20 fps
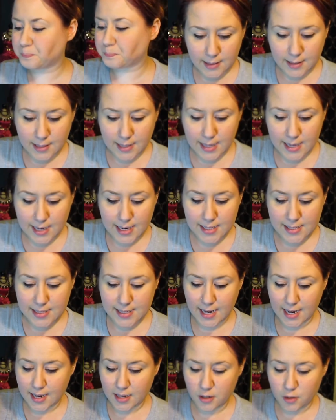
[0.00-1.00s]
the
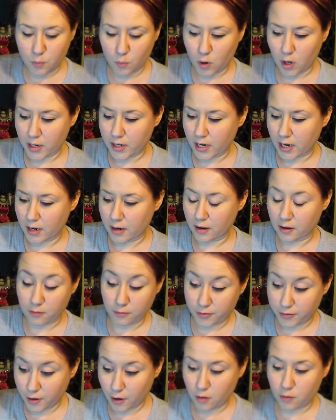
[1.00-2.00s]
second one, or
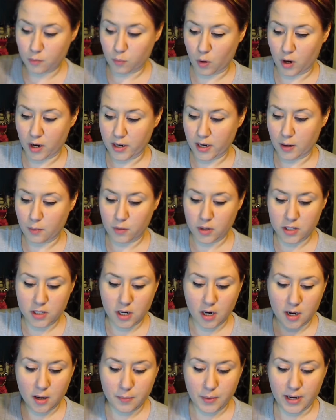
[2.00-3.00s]
third one I want to
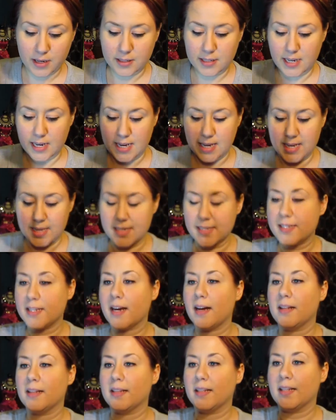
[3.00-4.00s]
talk about is
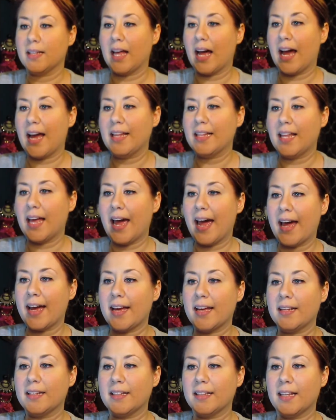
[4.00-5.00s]

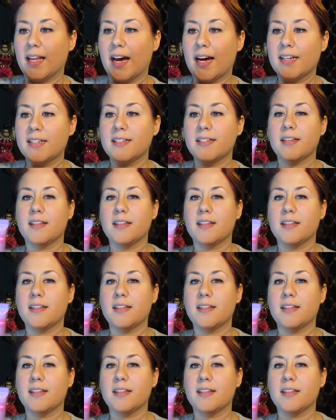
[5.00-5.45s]
Lilac Lust.